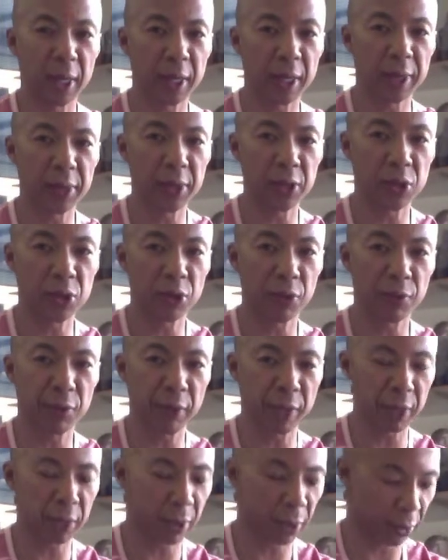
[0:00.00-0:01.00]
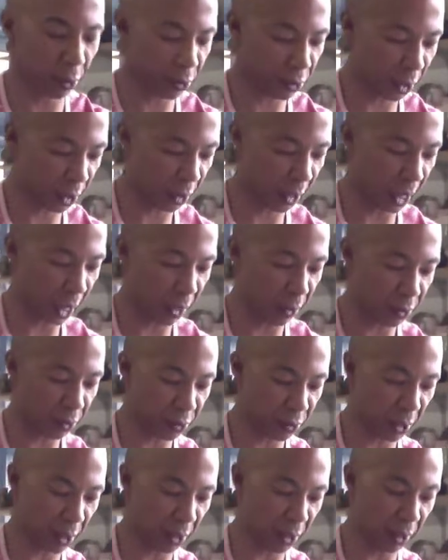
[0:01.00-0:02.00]
these two fingers on the
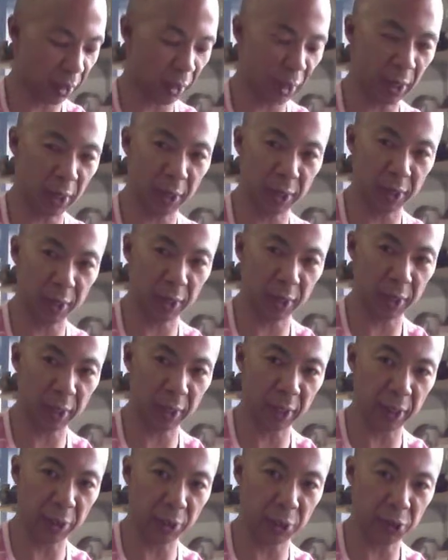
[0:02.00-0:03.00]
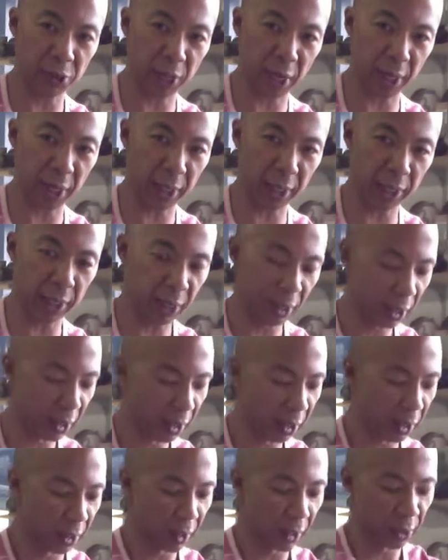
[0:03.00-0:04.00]
outside on either side.
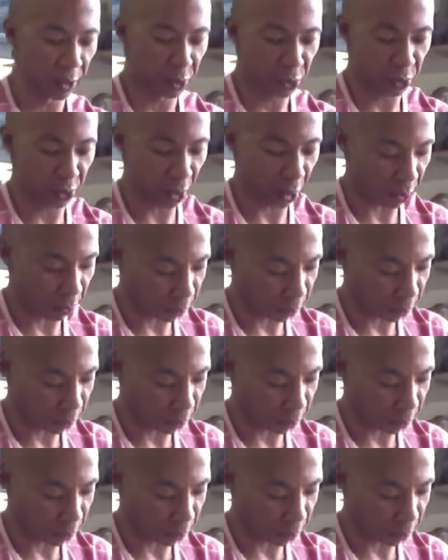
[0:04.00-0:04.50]
So